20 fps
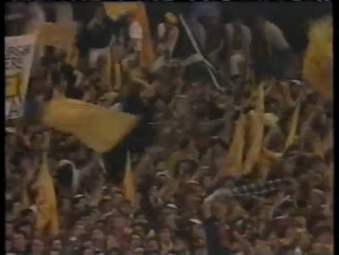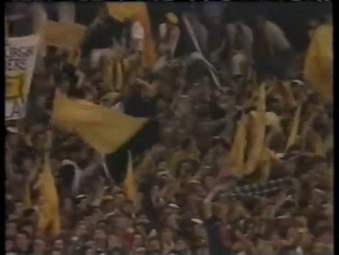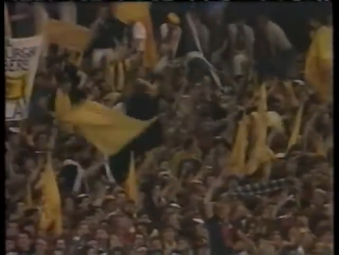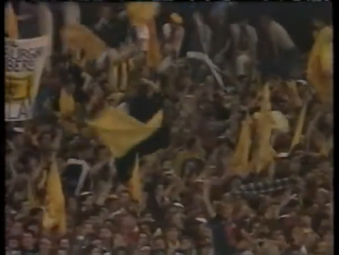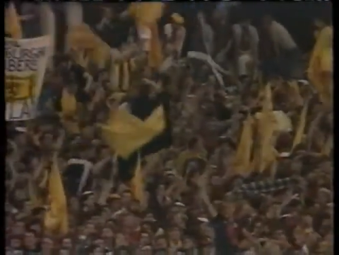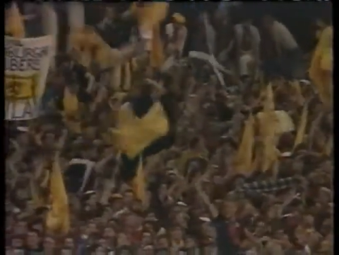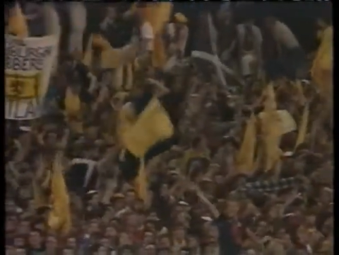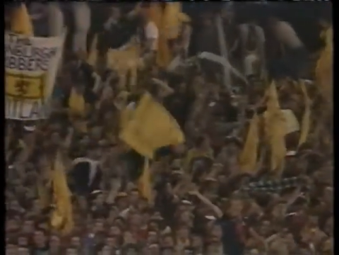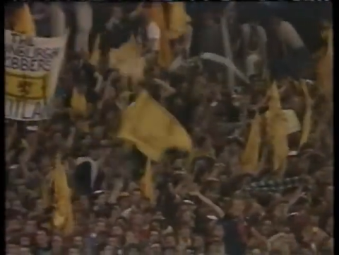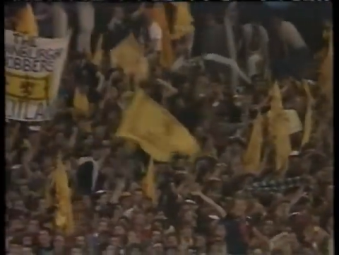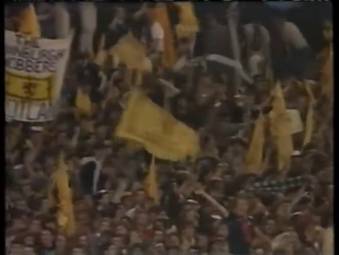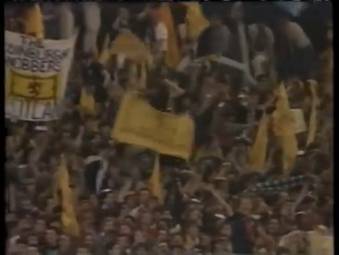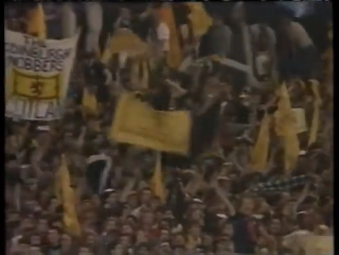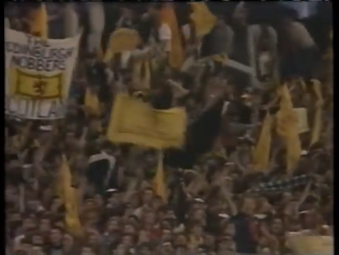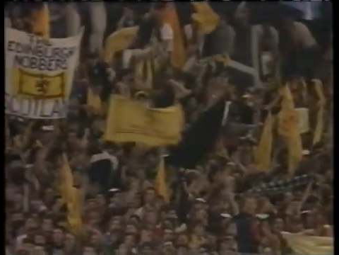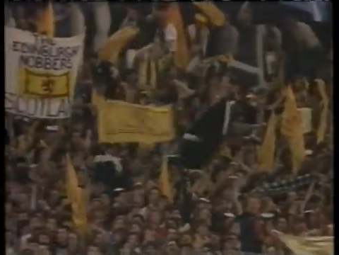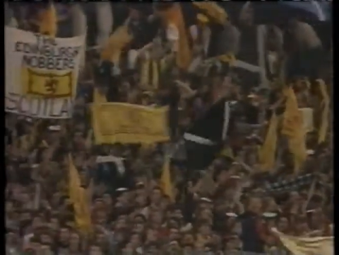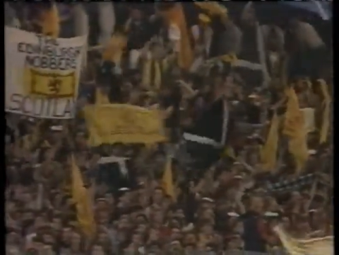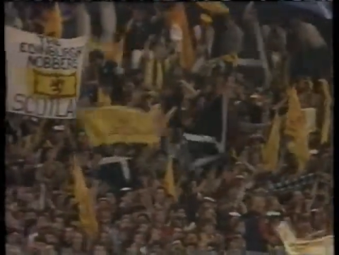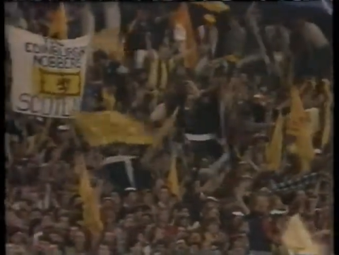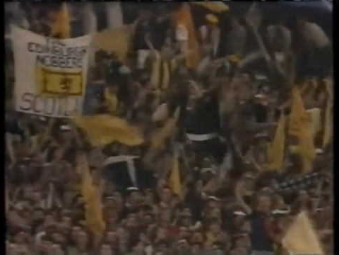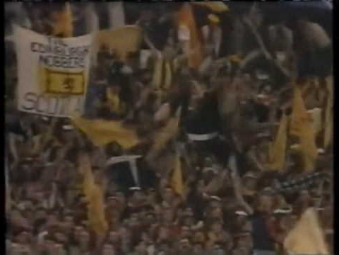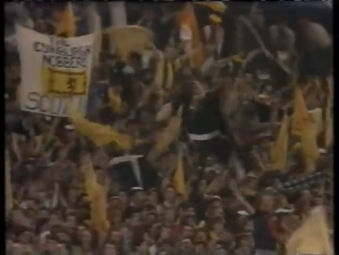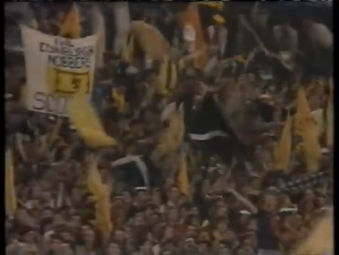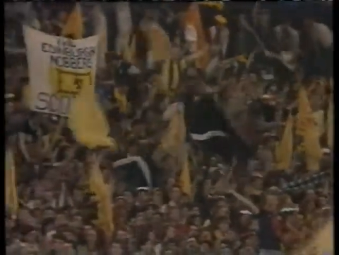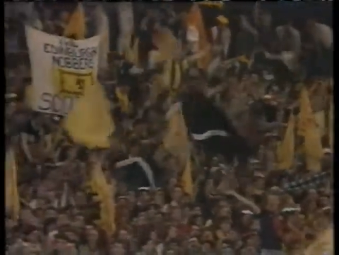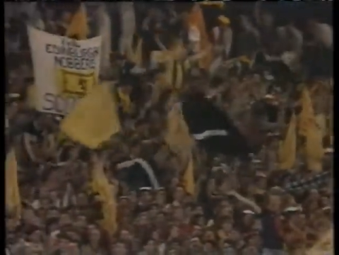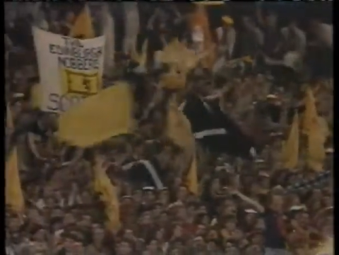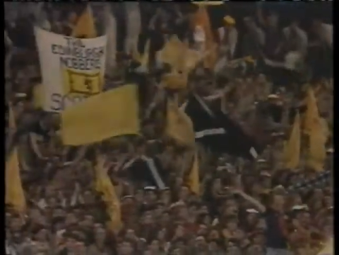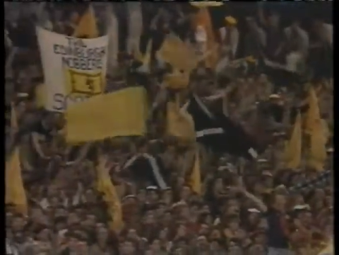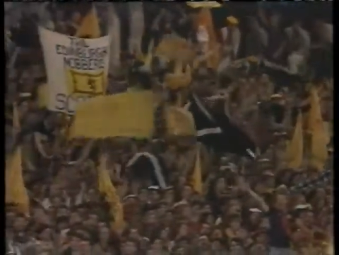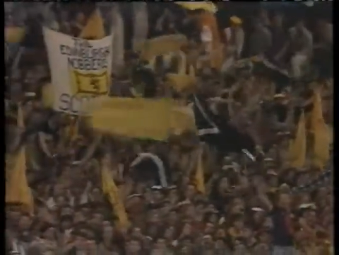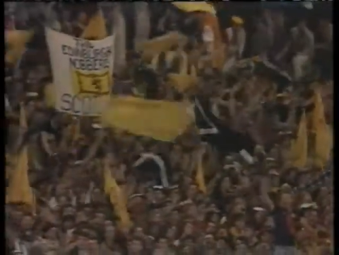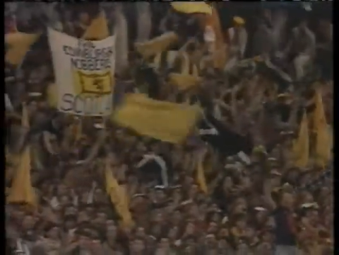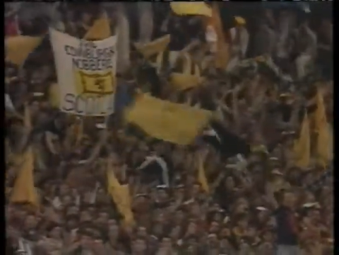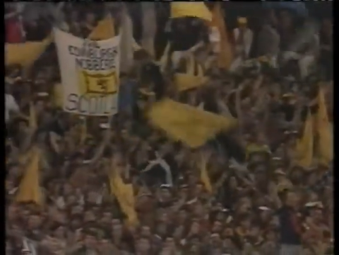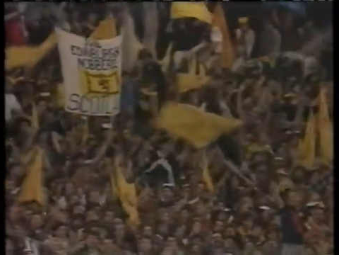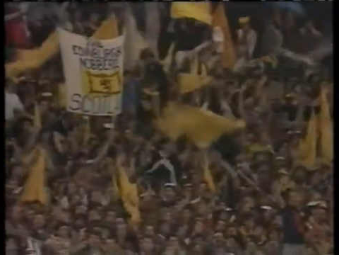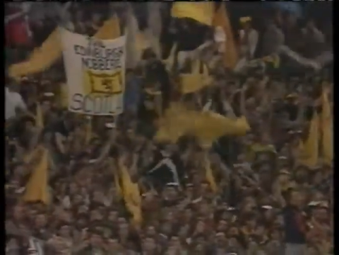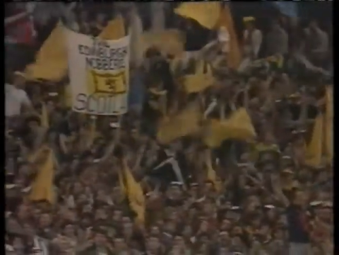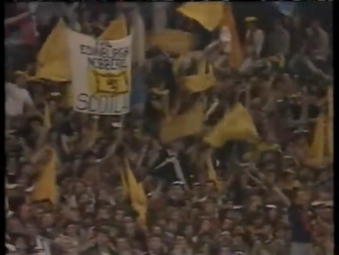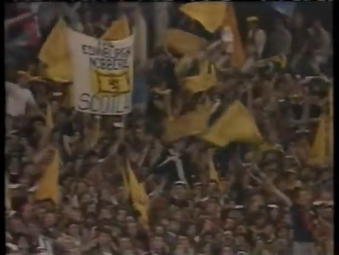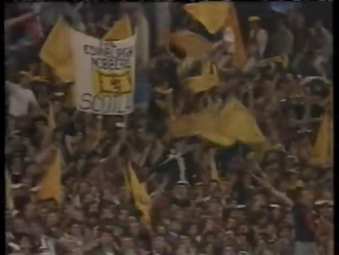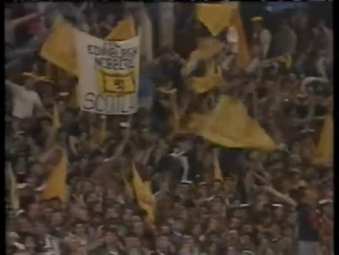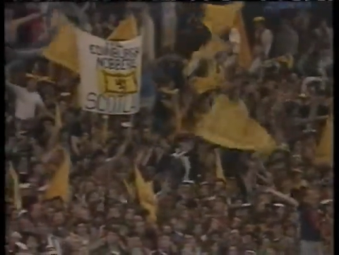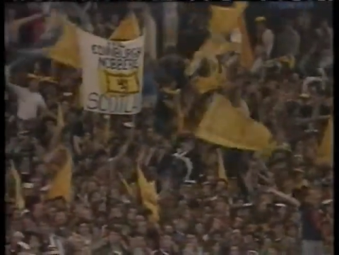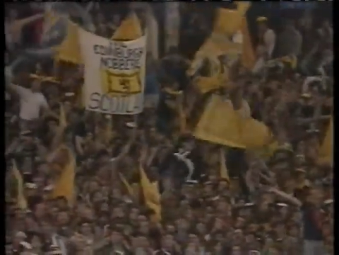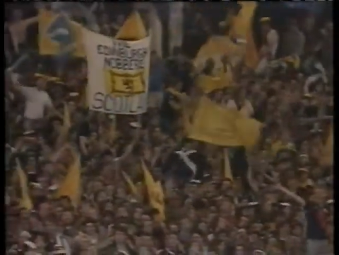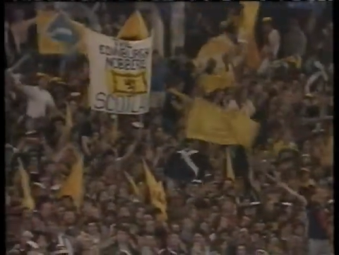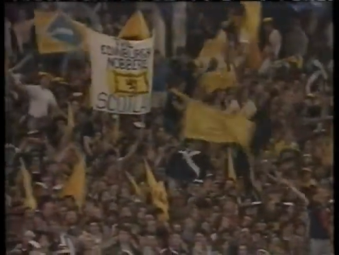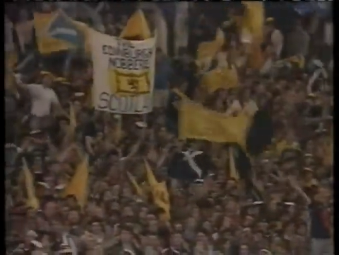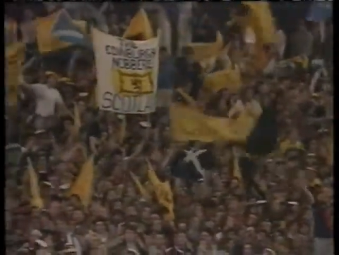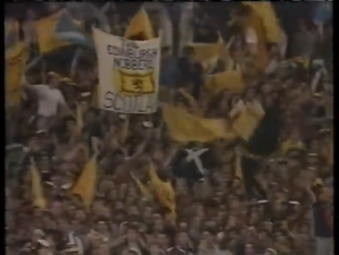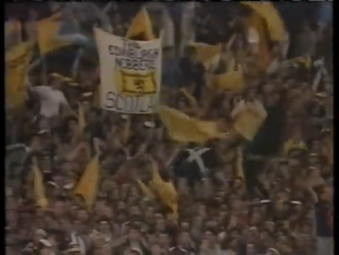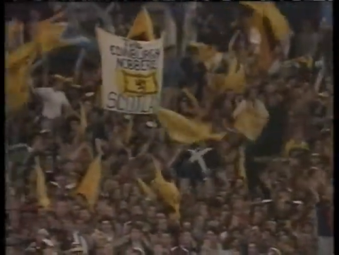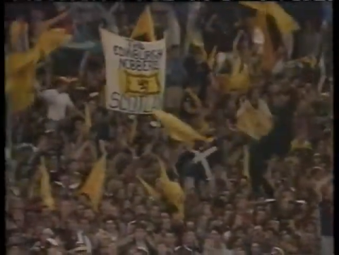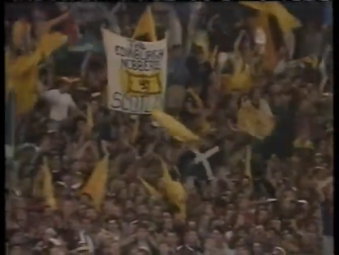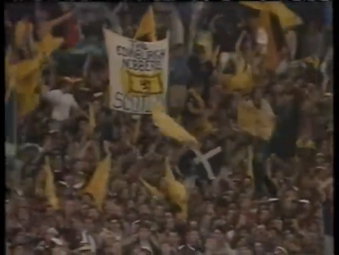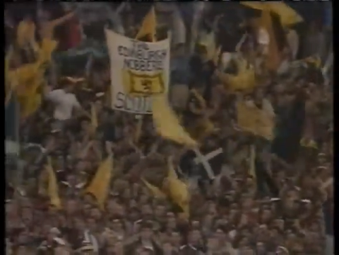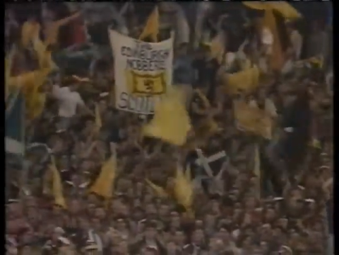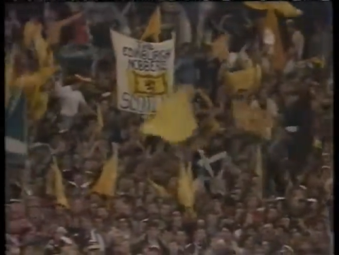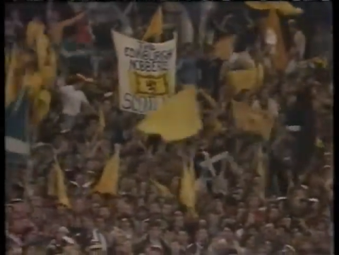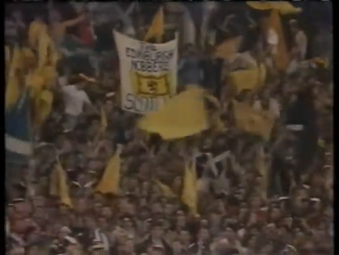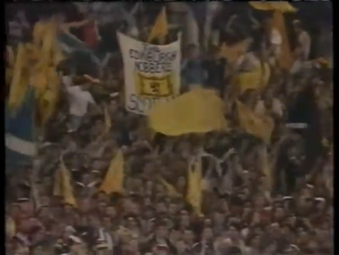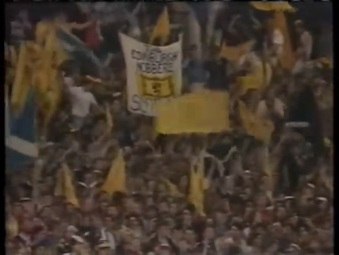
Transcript: (no speaker visible)